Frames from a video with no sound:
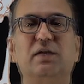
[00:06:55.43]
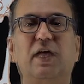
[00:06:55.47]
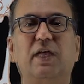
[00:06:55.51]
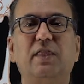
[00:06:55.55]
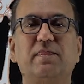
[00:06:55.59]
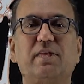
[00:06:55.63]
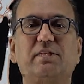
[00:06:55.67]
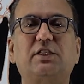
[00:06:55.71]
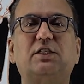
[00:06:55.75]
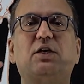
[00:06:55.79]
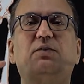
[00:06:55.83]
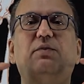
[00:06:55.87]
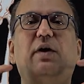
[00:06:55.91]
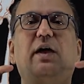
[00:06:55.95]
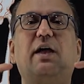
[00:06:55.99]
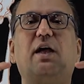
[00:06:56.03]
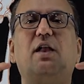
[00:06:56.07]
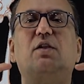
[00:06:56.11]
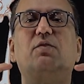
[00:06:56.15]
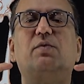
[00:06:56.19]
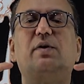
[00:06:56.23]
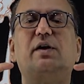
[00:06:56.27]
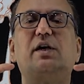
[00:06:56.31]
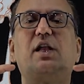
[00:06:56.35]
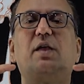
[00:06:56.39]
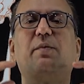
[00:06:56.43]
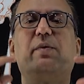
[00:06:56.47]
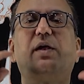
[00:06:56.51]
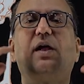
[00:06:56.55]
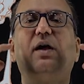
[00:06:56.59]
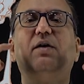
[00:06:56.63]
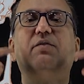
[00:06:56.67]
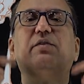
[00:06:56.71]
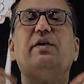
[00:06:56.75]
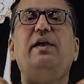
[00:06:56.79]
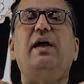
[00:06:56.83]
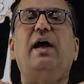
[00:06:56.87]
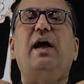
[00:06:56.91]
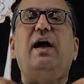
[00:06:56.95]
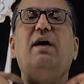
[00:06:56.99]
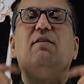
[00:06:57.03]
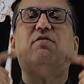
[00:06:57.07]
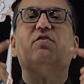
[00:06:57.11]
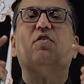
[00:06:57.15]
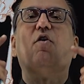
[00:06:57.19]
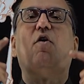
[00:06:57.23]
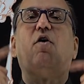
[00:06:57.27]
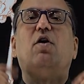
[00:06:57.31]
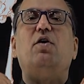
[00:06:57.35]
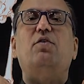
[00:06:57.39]
In the cervical vertebra, we have
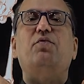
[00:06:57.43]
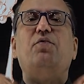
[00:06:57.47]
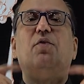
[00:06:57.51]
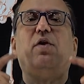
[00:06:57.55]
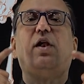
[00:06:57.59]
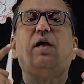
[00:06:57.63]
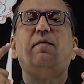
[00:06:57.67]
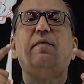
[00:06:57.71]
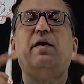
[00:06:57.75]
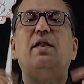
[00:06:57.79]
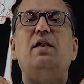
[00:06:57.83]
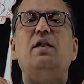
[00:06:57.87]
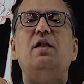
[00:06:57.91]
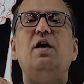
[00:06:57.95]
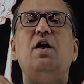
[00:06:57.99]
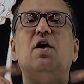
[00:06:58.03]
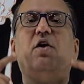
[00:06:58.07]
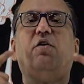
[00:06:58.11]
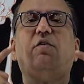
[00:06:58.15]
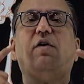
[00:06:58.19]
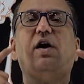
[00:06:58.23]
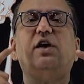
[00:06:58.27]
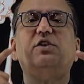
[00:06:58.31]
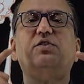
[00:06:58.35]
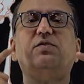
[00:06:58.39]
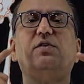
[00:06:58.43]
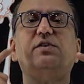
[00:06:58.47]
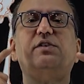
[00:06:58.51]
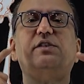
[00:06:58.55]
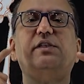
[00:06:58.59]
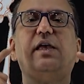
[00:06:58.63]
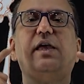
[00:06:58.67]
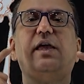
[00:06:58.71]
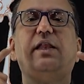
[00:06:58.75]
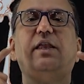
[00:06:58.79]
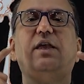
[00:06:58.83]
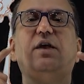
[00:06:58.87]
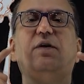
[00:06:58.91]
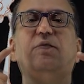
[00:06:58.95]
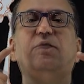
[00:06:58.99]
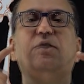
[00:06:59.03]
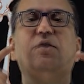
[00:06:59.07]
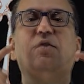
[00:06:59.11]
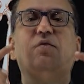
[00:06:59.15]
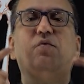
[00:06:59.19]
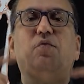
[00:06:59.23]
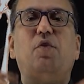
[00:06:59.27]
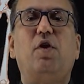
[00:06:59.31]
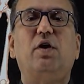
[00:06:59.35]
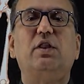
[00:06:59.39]
got foramen transversarium
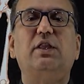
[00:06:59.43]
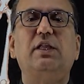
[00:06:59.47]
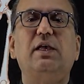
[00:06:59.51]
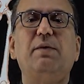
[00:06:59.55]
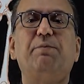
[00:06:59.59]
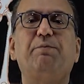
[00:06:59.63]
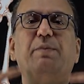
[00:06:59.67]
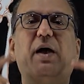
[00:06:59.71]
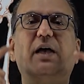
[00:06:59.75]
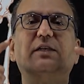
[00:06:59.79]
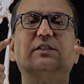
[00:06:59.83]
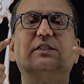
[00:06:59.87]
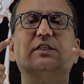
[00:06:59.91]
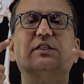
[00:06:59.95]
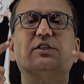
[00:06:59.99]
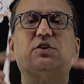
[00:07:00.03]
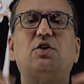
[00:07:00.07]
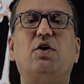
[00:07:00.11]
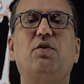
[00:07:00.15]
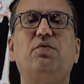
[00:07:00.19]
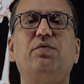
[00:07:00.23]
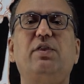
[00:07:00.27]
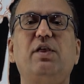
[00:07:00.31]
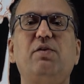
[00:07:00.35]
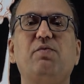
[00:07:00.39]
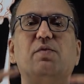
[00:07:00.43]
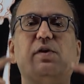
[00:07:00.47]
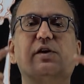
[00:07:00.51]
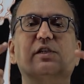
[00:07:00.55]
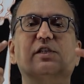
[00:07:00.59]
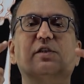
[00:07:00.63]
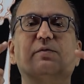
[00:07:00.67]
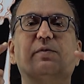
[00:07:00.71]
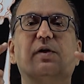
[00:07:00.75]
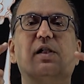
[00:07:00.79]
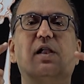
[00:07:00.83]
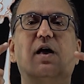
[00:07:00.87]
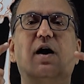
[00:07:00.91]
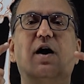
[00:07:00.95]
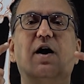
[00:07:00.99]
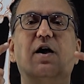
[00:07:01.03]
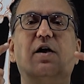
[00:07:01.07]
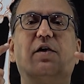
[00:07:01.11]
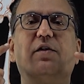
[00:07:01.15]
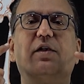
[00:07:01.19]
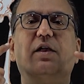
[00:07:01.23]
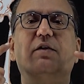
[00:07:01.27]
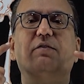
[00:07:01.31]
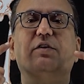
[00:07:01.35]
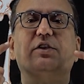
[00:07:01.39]
for the passage of the vertebral
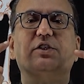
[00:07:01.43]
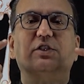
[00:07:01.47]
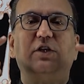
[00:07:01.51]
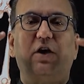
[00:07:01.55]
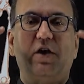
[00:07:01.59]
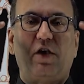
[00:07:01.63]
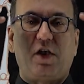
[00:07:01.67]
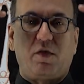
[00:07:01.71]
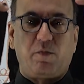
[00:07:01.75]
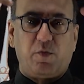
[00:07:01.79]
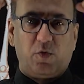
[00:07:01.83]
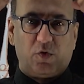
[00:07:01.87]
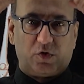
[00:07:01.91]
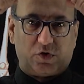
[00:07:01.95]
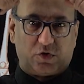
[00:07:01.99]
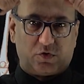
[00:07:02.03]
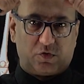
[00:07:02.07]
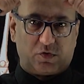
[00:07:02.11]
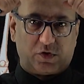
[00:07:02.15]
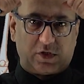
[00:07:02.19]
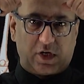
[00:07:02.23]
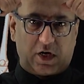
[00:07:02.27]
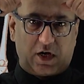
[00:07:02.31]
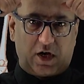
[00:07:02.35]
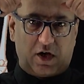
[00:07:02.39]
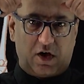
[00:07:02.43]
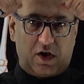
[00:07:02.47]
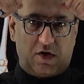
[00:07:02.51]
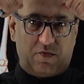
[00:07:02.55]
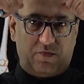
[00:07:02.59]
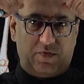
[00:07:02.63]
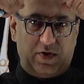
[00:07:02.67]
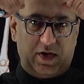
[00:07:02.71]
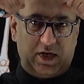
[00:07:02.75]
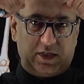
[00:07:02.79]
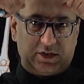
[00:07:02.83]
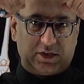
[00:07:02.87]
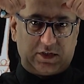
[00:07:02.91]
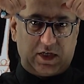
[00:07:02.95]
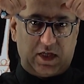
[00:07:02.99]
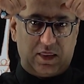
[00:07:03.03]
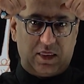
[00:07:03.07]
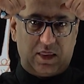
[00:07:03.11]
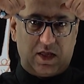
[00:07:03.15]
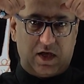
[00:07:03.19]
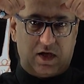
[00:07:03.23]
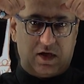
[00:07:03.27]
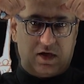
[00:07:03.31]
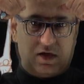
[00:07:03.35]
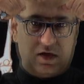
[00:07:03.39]
artery which contributes to circle of Willis in
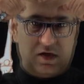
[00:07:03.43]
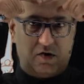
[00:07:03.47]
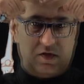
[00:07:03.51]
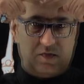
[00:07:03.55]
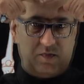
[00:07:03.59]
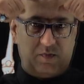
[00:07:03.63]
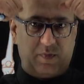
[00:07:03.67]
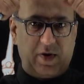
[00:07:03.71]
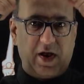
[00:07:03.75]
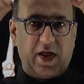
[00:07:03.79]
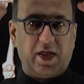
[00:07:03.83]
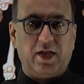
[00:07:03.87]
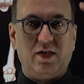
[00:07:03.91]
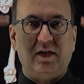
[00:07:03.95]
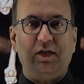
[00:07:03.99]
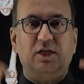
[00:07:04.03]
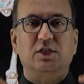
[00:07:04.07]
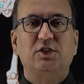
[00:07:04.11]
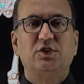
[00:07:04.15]
the brain.